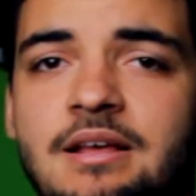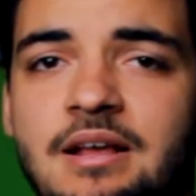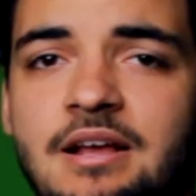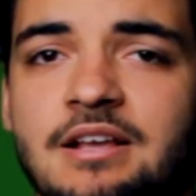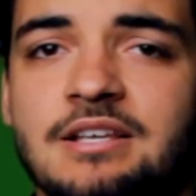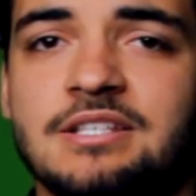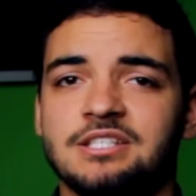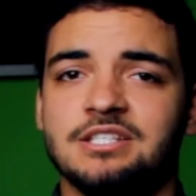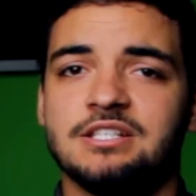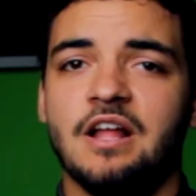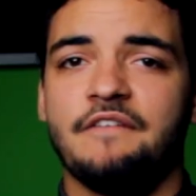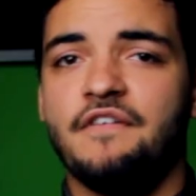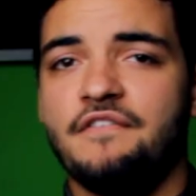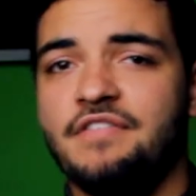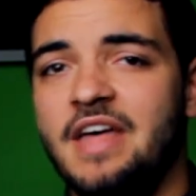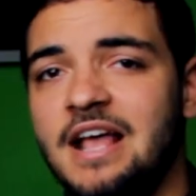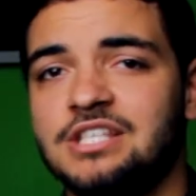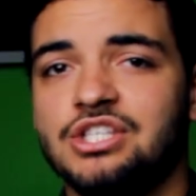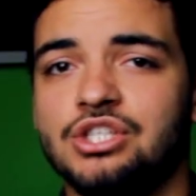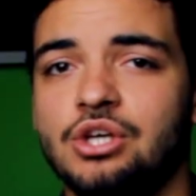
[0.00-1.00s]
stuff of
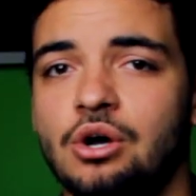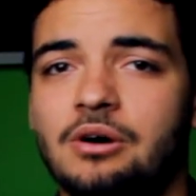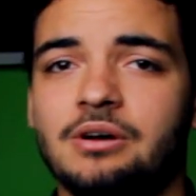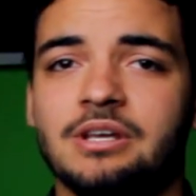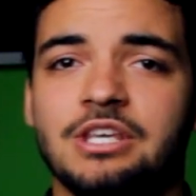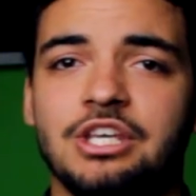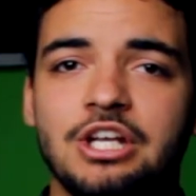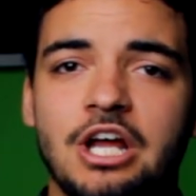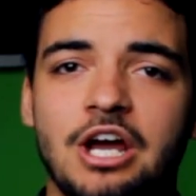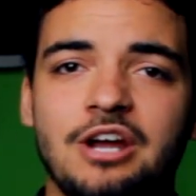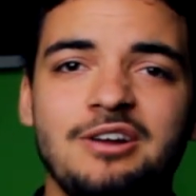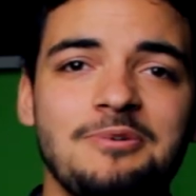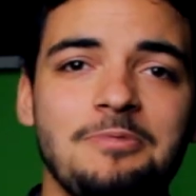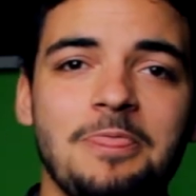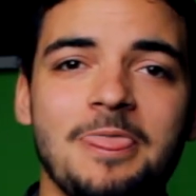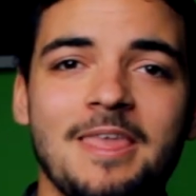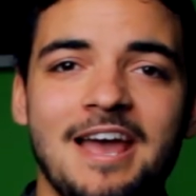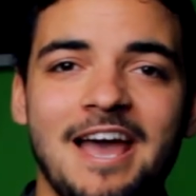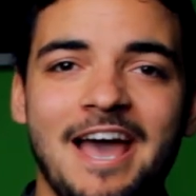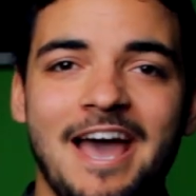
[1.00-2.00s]
that sort, you know.
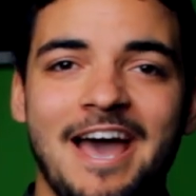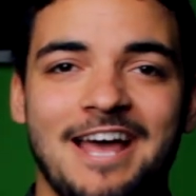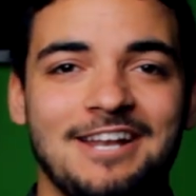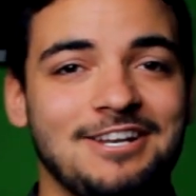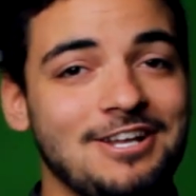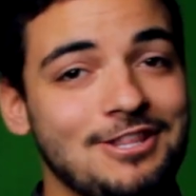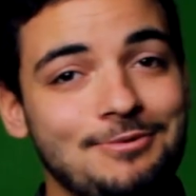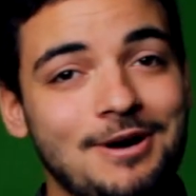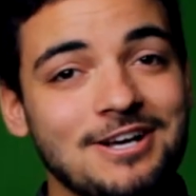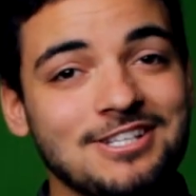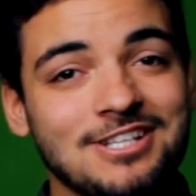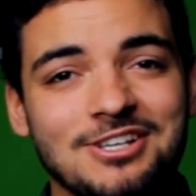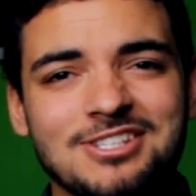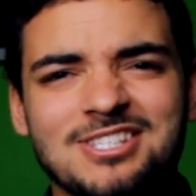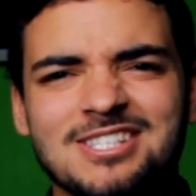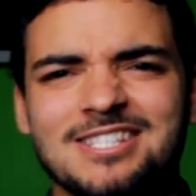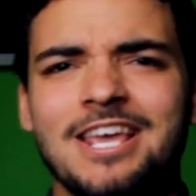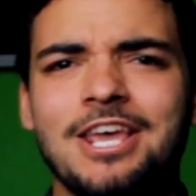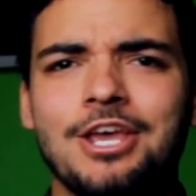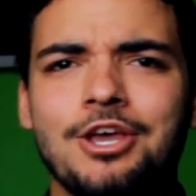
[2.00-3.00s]
And otherwise, I'll
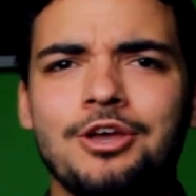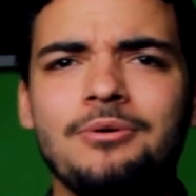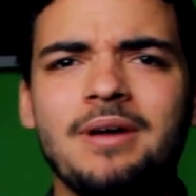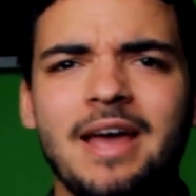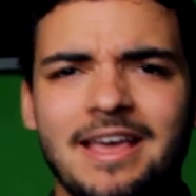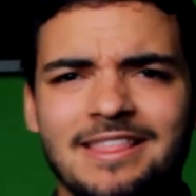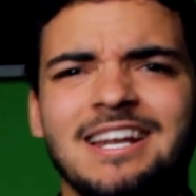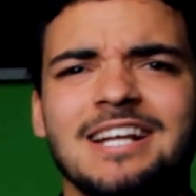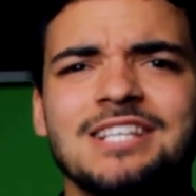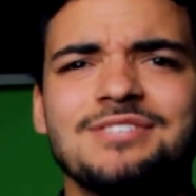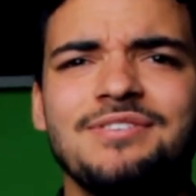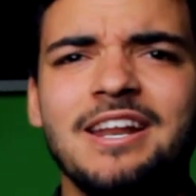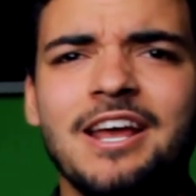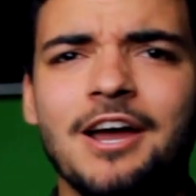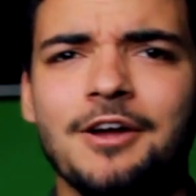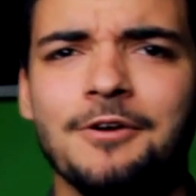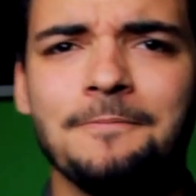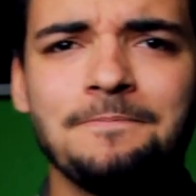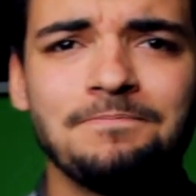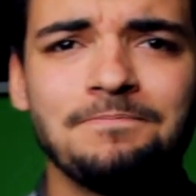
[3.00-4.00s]
see you in the next video.